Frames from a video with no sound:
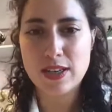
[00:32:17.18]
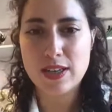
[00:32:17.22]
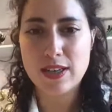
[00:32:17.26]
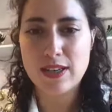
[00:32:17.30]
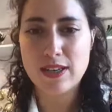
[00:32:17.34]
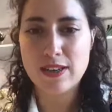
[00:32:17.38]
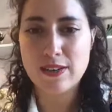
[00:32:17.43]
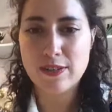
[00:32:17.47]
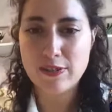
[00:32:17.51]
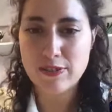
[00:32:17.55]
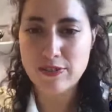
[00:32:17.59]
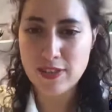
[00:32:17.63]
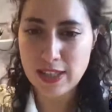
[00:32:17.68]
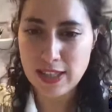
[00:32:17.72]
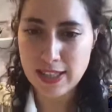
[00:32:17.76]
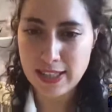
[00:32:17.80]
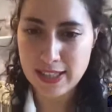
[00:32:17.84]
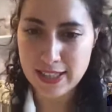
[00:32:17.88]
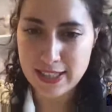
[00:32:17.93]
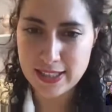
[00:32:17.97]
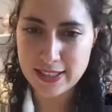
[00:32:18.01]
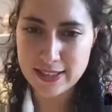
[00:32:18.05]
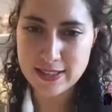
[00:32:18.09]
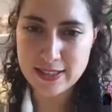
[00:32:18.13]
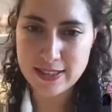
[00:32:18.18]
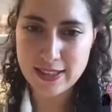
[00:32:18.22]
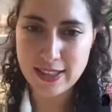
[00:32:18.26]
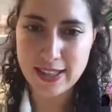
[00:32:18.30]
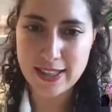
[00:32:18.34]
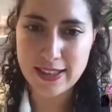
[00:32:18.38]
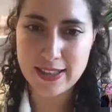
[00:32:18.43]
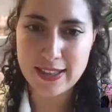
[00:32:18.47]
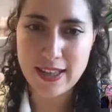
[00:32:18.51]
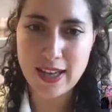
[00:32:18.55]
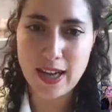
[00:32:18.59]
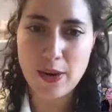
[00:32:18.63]
feelings
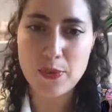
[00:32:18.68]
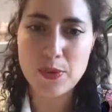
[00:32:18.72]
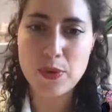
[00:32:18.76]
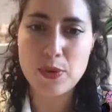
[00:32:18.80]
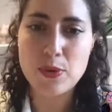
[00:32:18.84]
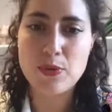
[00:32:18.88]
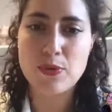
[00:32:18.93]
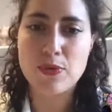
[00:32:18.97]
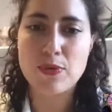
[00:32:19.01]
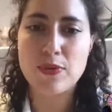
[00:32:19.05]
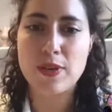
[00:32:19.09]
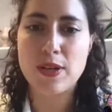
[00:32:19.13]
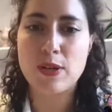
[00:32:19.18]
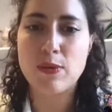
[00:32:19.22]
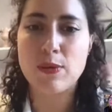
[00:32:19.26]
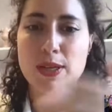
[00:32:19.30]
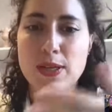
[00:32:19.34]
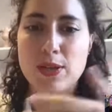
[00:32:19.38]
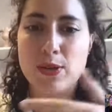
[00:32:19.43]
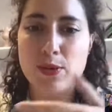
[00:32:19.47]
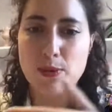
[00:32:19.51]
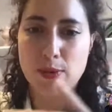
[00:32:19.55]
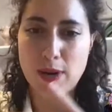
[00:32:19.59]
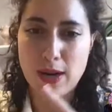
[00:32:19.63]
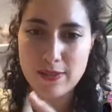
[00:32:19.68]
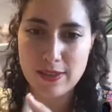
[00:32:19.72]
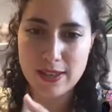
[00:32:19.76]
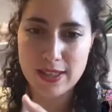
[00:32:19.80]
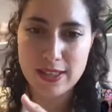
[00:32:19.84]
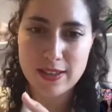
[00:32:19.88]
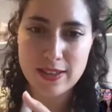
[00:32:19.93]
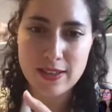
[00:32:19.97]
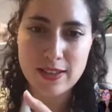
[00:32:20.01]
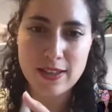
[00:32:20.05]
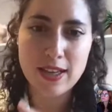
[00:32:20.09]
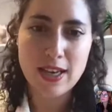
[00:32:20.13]
and how you feel when you wear
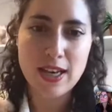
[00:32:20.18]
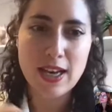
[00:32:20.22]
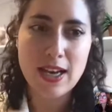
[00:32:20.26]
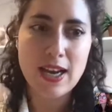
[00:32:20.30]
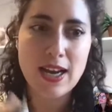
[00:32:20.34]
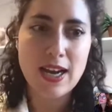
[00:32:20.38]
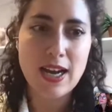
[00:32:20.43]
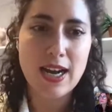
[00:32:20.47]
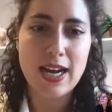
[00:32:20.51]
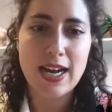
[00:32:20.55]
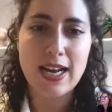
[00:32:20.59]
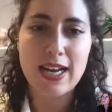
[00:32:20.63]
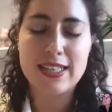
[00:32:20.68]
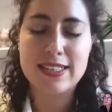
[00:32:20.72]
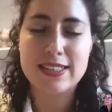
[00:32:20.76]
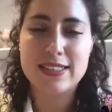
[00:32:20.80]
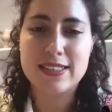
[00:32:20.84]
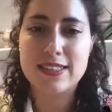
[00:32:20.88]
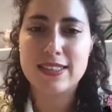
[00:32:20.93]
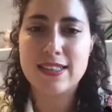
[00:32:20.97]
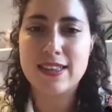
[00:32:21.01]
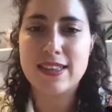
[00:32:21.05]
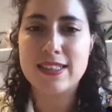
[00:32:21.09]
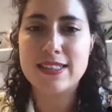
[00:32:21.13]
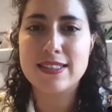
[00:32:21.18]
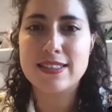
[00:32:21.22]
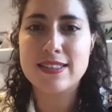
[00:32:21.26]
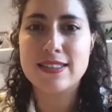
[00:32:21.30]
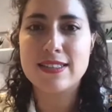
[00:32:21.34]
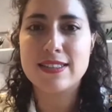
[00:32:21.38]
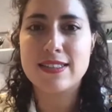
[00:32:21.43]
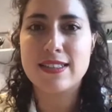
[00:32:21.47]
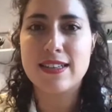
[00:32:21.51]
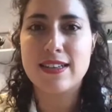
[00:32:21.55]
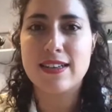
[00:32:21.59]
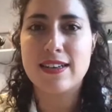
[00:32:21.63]
it. And
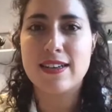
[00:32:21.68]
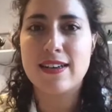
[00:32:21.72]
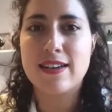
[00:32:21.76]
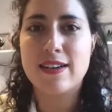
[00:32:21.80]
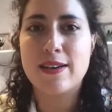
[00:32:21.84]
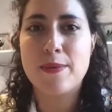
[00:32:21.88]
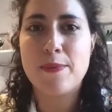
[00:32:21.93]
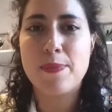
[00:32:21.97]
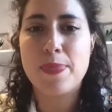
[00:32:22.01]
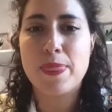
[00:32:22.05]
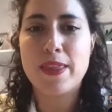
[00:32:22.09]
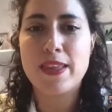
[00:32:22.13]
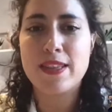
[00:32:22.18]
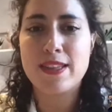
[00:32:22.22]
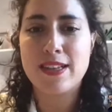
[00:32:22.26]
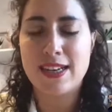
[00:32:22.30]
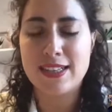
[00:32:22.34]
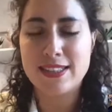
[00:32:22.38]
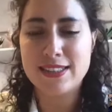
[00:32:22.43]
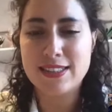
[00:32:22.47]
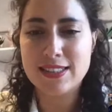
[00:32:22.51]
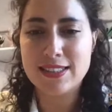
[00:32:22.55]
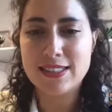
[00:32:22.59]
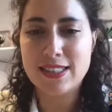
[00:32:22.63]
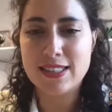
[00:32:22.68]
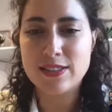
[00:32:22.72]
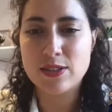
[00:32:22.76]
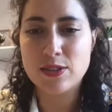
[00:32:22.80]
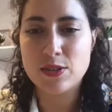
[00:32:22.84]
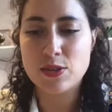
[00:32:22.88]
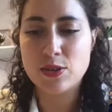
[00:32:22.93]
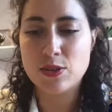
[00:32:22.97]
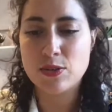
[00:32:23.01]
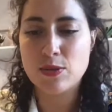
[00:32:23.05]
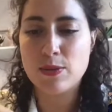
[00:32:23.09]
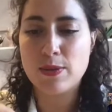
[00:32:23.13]
this idea that the
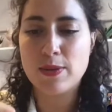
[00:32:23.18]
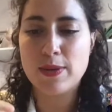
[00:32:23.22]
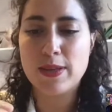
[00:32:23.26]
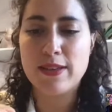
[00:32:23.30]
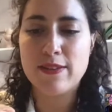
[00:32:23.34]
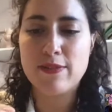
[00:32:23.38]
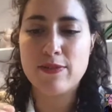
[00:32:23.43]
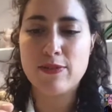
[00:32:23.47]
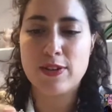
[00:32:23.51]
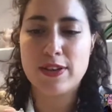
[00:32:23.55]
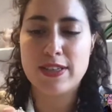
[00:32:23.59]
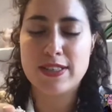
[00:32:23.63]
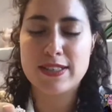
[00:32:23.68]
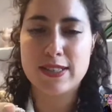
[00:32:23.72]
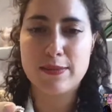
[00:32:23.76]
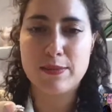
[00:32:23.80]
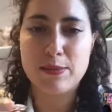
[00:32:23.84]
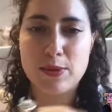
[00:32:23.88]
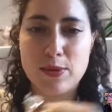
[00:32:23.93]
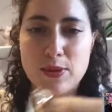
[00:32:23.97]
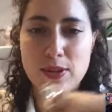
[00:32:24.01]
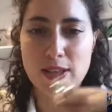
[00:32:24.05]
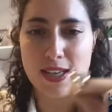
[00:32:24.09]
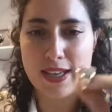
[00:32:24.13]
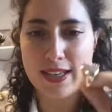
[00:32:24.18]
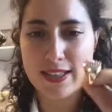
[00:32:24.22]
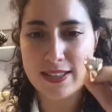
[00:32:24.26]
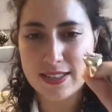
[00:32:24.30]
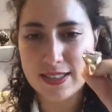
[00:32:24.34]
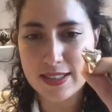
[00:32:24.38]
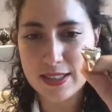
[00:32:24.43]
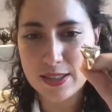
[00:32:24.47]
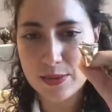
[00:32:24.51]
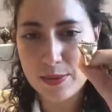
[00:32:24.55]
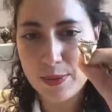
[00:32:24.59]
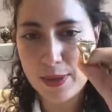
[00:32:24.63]
jewelry, for example, like
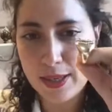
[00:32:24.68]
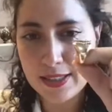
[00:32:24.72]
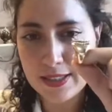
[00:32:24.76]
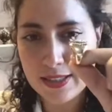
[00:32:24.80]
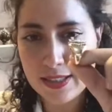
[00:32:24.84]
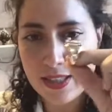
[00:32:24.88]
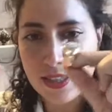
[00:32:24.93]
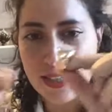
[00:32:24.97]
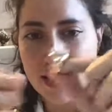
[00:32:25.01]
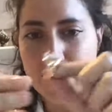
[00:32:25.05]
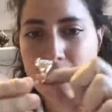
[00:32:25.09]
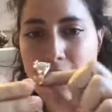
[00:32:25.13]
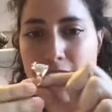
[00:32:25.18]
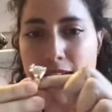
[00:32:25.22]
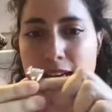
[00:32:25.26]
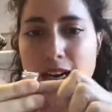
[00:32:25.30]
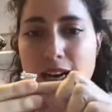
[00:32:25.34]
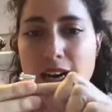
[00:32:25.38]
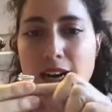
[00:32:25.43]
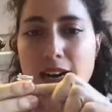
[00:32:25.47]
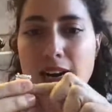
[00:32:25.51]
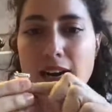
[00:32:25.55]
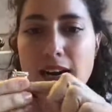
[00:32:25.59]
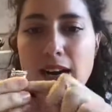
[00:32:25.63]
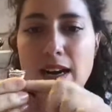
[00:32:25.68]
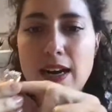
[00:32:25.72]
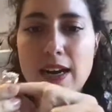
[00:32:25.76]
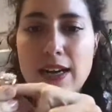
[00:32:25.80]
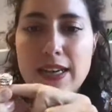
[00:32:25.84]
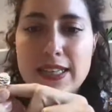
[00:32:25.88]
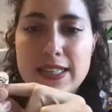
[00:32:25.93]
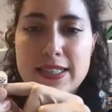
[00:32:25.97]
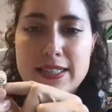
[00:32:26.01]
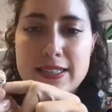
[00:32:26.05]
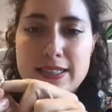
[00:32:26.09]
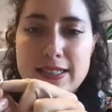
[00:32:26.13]
this one,
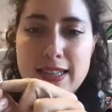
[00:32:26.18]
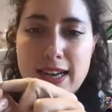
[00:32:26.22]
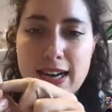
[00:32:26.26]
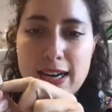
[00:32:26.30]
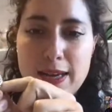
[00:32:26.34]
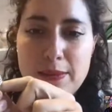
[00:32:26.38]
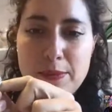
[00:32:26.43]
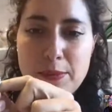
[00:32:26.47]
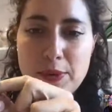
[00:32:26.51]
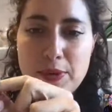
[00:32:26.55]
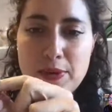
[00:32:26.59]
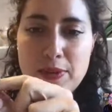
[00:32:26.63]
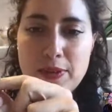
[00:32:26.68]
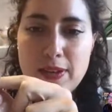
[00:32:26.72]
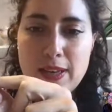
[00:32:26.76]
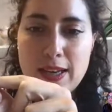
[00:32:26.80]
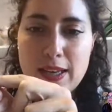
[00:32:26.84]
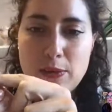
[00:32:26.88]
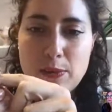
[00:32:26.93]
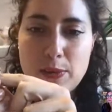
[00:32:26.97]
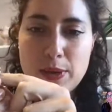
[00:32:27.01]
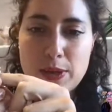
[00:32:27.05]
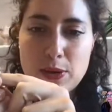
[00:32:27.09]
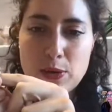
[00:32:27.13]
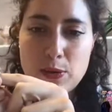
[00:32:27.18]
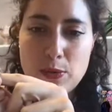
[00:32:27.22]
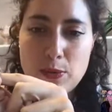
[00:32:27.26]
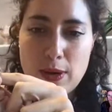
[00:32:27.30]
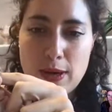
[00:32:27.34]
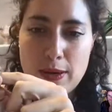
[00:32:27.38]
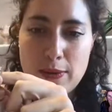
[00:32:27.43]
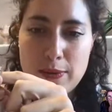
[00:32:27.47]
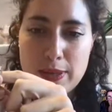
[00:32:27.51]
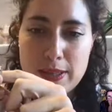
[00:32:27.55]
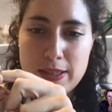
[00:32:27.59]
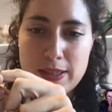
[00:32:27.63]
it's diamond, and when you
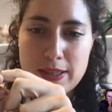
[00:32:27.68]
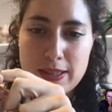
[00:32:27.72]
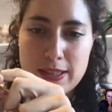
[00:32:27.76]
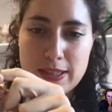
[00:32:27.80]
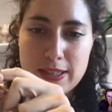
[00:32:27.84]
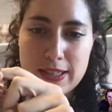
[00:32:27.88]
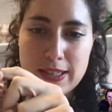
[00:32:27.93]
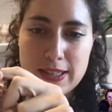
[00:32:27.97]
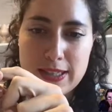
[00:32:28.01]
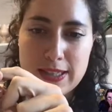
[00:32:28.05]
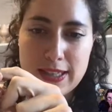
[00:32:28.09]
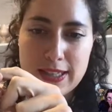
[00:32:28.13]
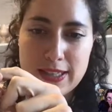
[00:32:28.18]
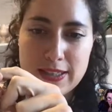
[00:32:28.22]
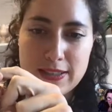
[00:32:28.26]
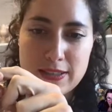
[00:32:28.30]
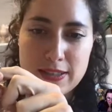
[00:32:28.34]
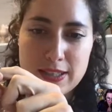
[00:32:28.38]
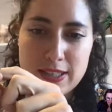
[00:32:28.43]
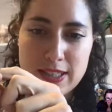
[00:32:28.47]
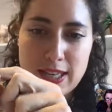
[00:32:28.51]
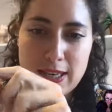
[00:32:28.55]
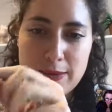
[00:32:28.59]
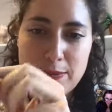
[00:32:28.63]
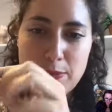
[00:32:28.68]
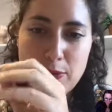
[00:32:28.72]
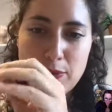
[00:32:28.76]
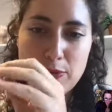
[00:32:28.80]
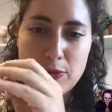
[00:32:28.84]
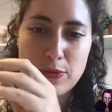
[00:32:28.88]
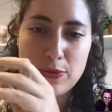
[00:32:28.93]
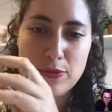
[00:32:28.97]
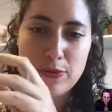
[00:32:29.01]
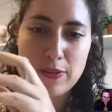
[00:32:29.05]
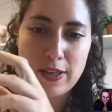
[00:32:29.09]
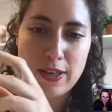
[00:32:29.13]
wear it, it takes the shape of your
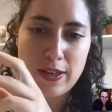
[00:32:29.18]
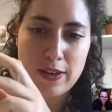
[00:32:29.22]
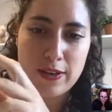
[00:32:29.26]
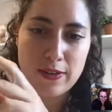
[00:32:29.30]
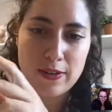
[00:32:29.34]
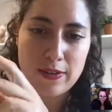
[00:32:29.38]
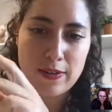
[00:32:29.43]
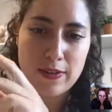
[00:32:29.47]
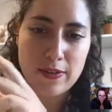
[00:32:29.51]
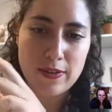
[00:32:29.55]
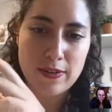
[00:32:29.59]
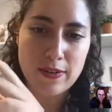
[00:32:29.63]
finger.